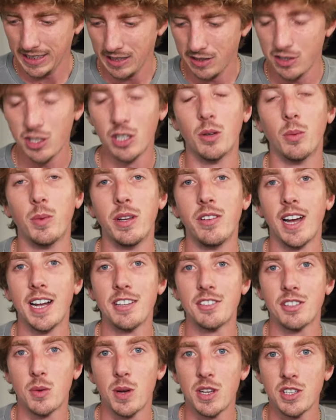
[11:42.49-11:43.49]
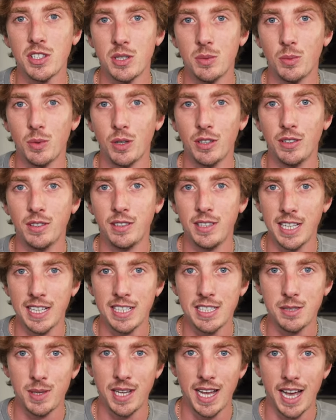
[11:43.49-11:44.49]
So we've answered question one.
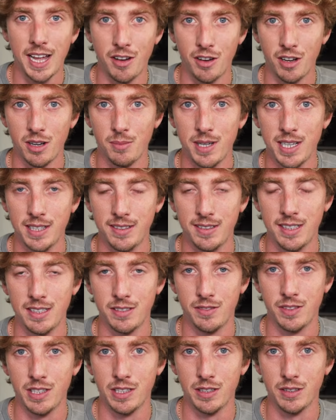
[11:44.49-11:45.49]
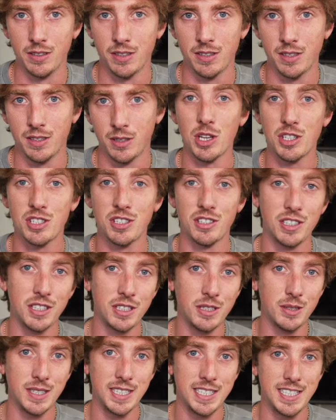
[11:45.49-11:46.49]
Yes, we can automate these videos. Question
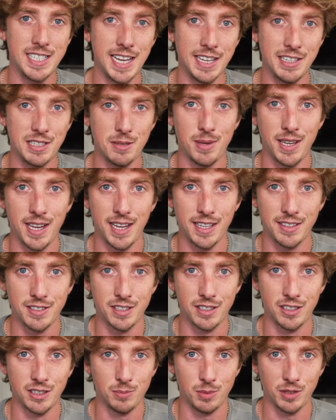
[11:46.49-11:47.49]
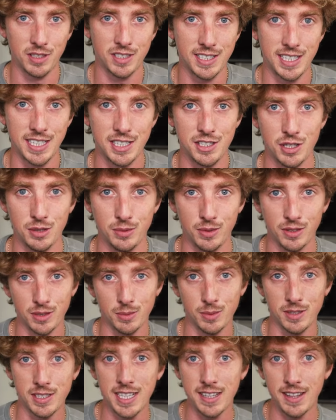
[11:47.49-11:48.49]
two is yet to be answered, but stay tuned.
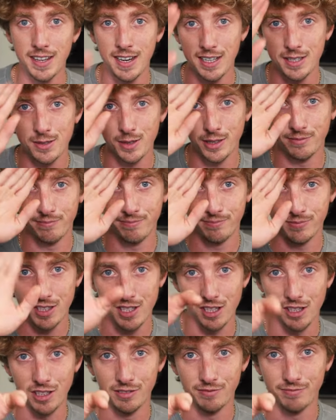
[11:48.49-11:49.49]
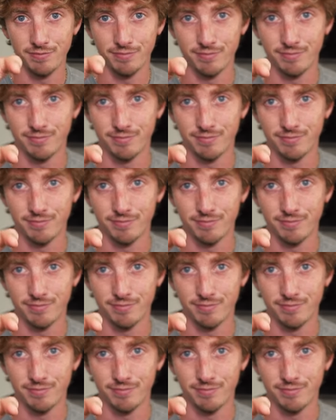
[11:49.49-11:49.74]
We'll see you in the next one. Slán.